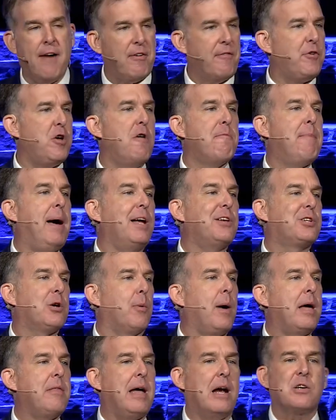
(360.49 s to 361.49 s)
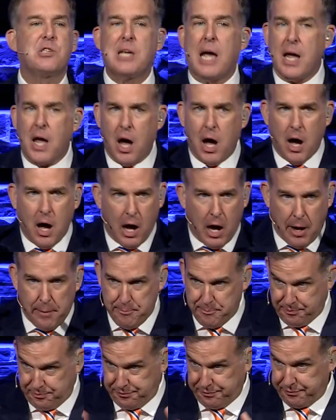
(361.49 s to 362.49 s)
If you've made your way there, say, uh-huh.
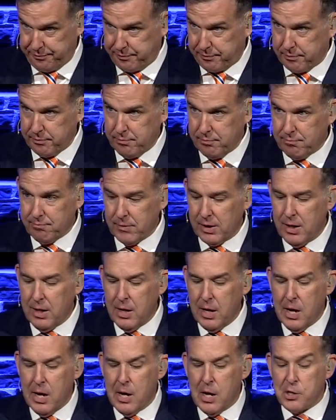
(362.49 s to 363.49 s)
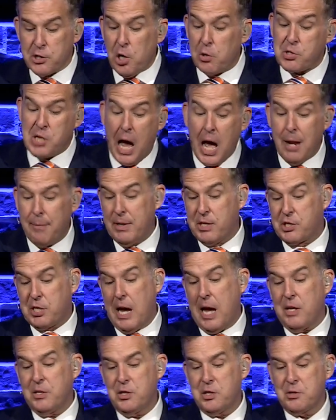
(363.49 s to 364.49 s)
So Solomon
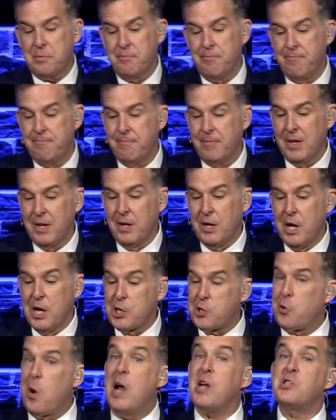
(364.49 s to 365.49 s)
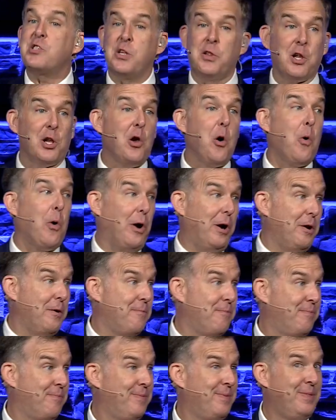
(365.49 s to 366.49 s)
says, trust in the Lord
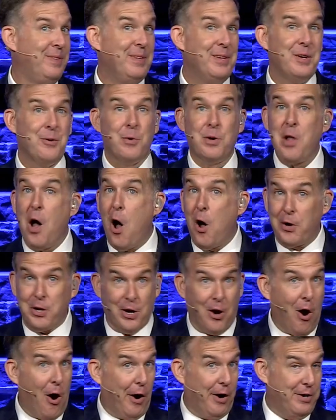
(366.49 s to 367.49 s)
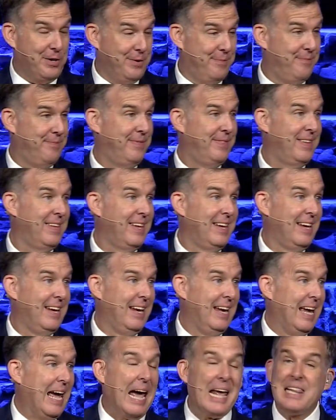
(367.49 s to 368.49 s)
with all your heart,
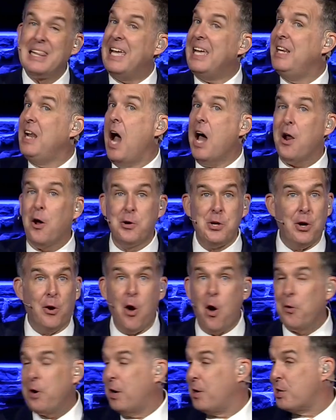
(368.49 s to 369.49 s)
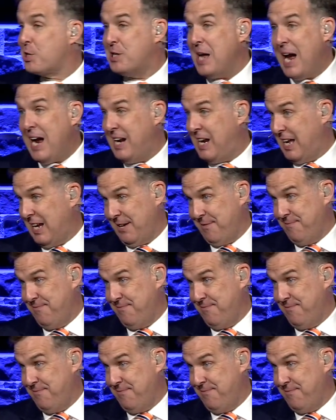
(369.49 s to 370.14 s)
and lean not on your own understanding.